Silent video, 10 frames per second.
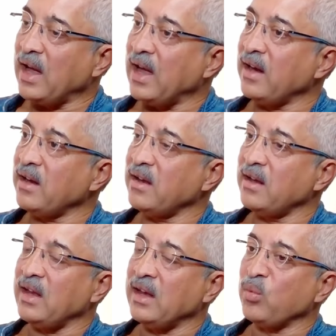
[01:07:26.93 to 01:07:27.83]
and
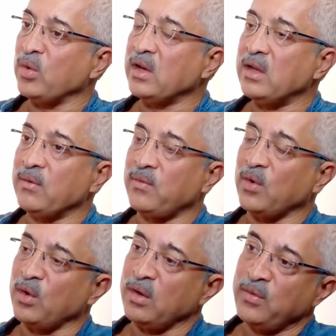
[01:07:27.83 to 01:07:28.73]
it would give
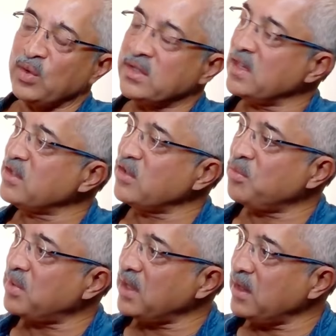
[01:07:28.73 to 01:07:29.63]
all of you a sense of
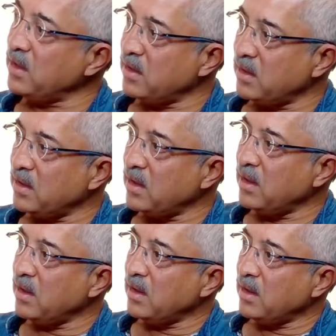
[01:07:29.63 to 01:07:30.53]
pride.
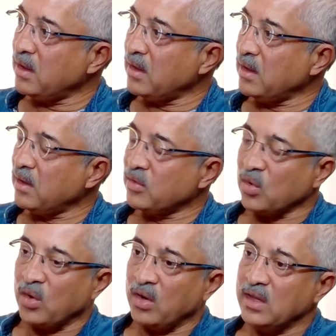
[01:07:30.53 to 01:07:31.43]

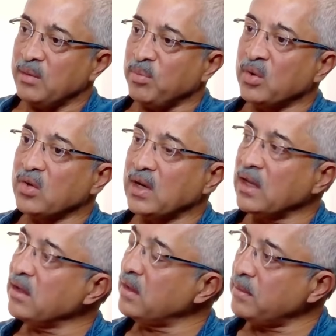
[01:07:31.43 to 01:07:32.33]
So all that put
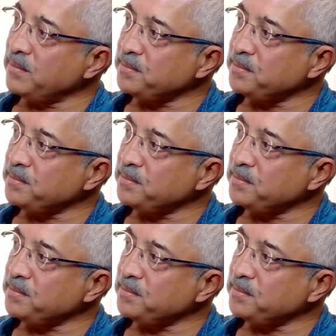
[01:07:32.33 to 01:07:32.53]
together